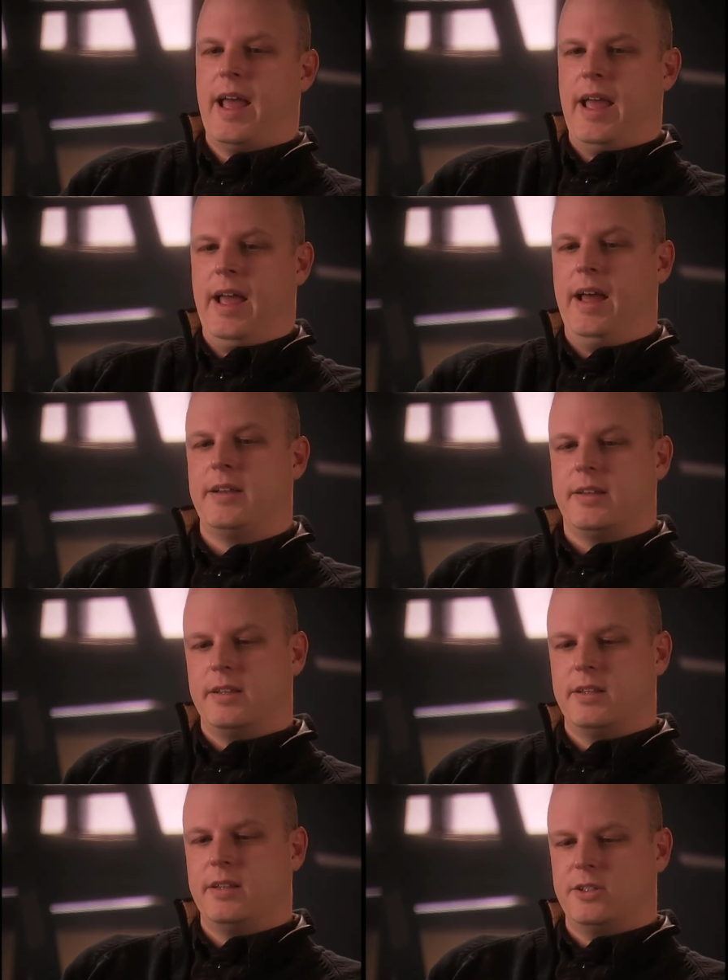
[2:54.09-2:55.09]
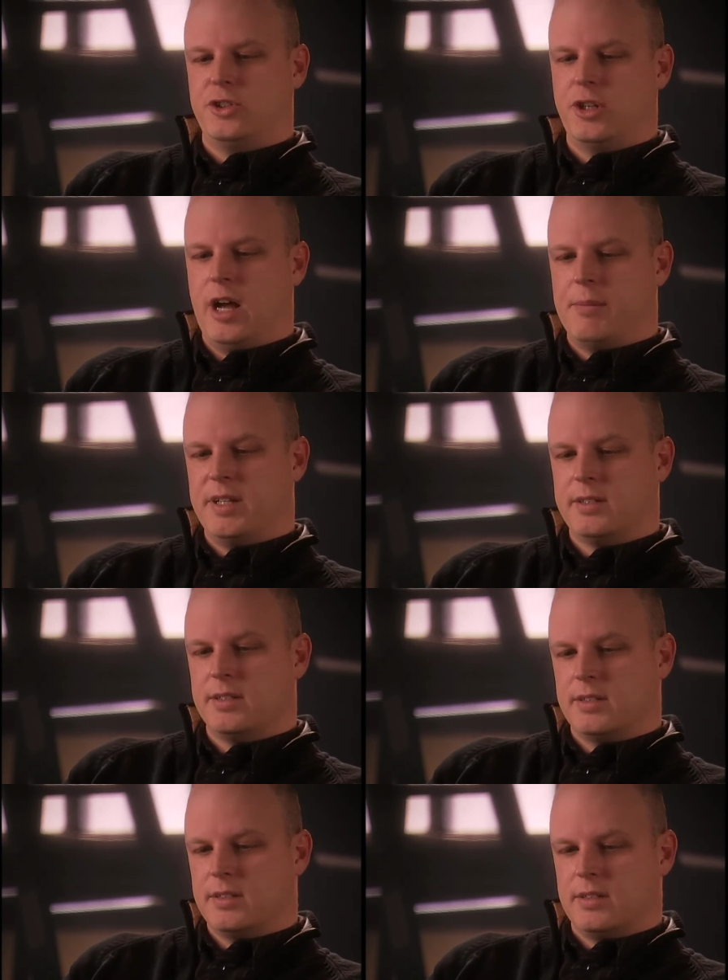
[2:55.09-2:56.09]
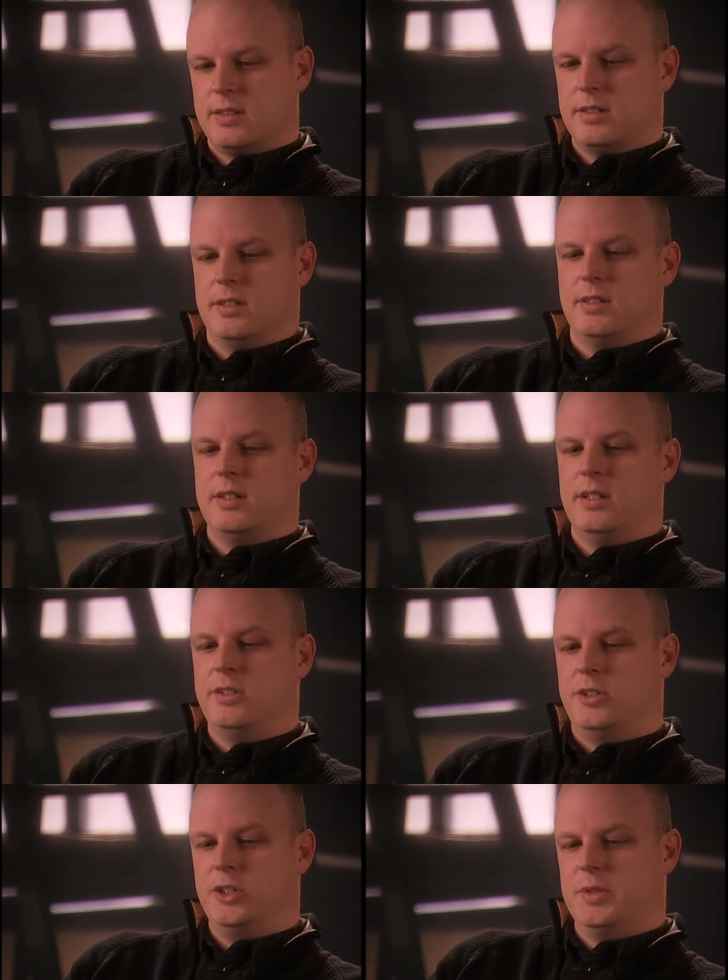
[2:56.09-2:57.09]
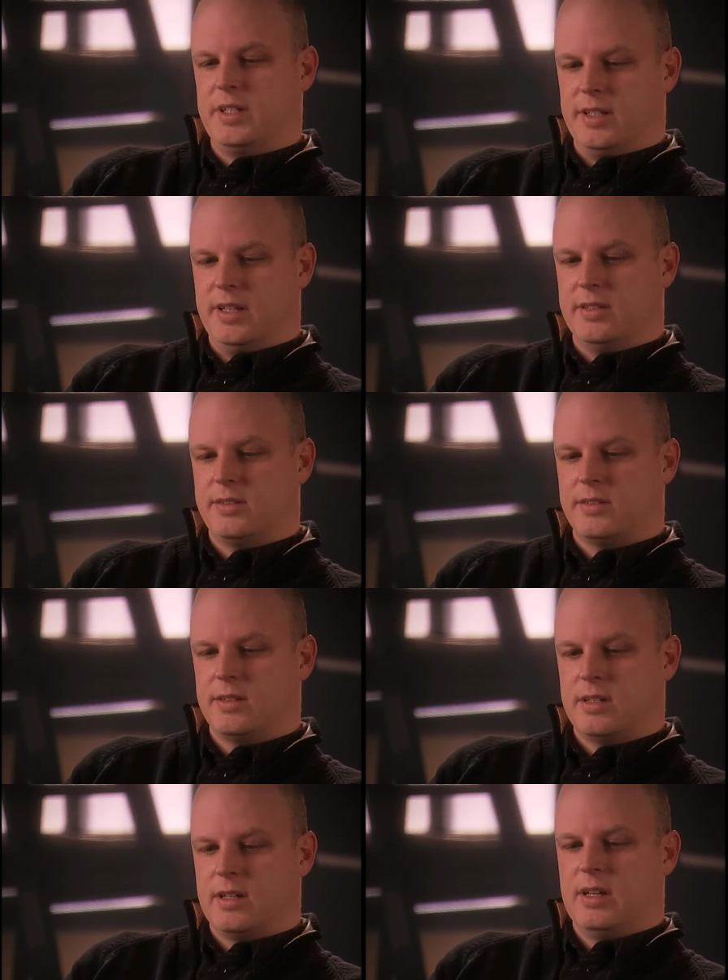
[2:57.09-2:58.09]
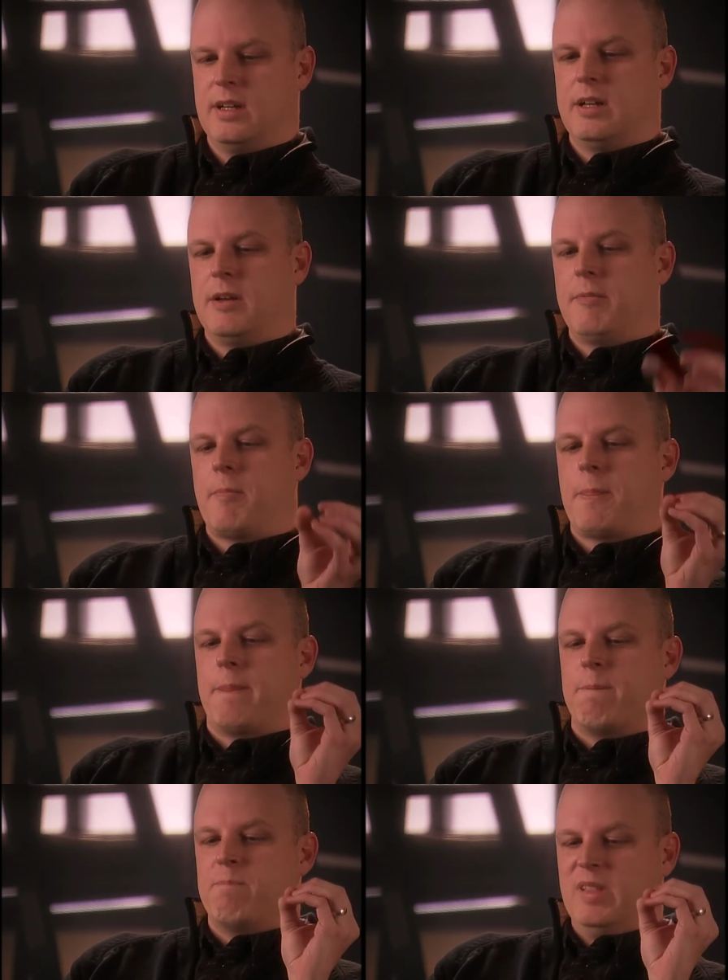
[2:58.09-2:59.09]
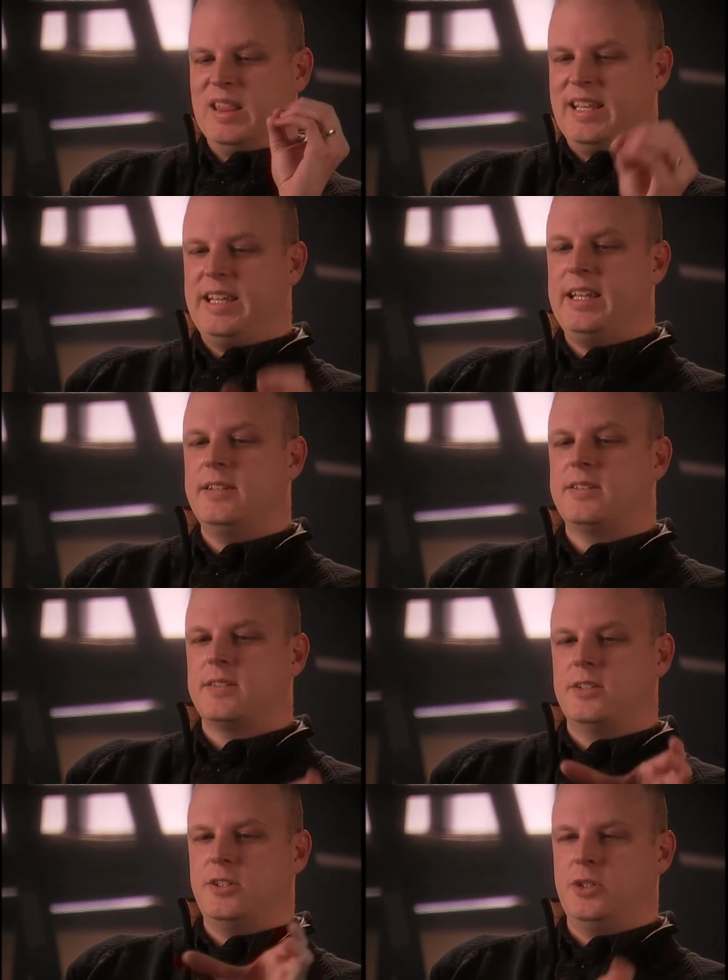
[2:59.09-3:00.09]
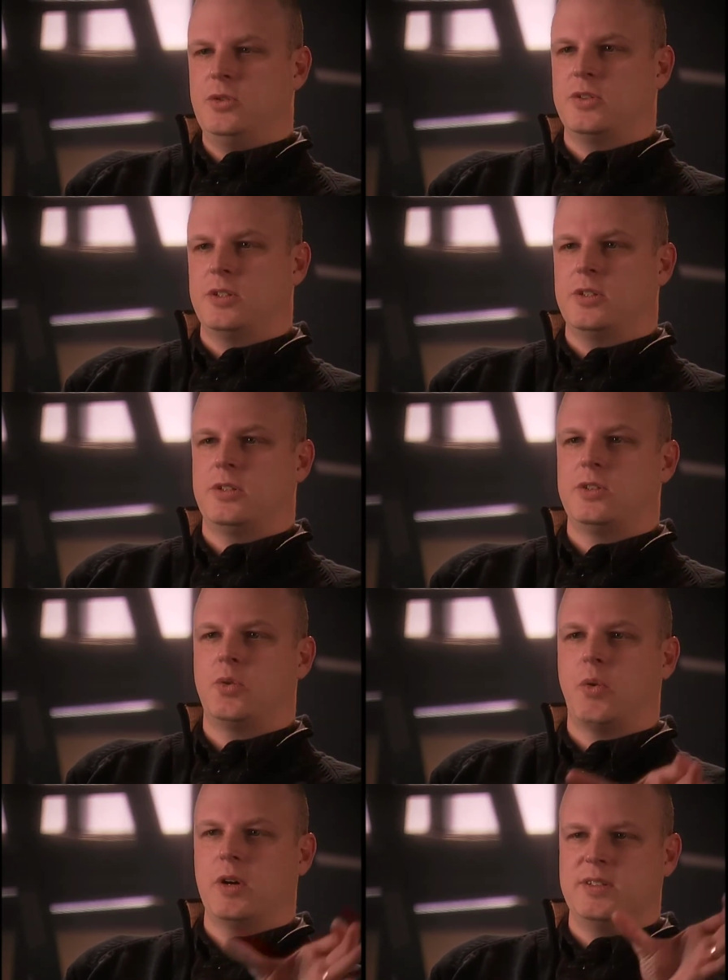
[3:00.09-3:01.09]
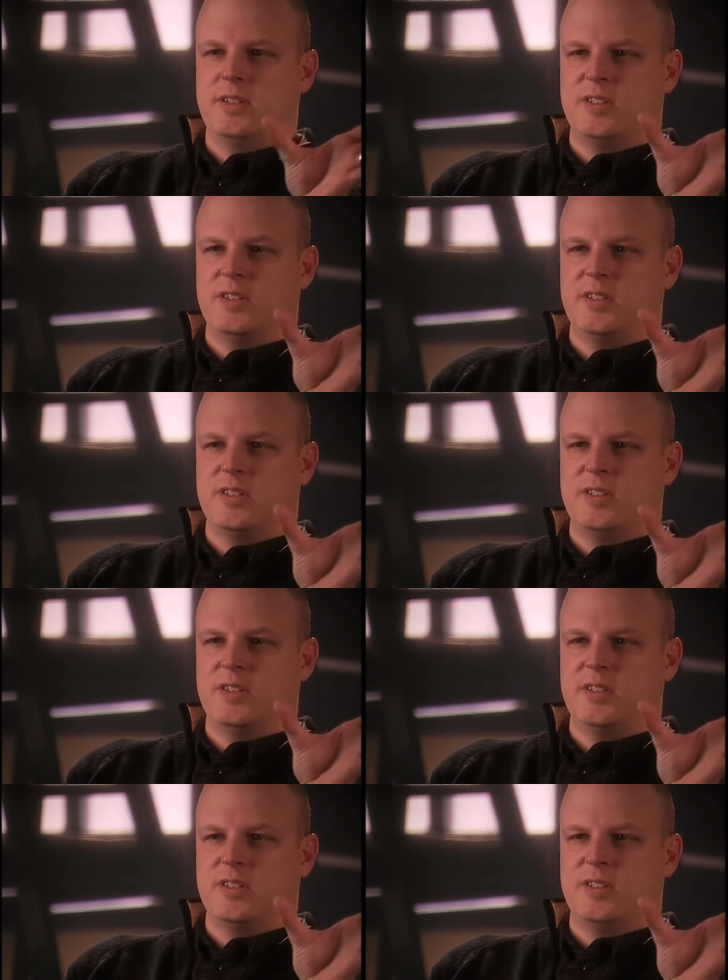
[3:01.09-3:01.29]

And the shaman, in doing this, leads the user towards the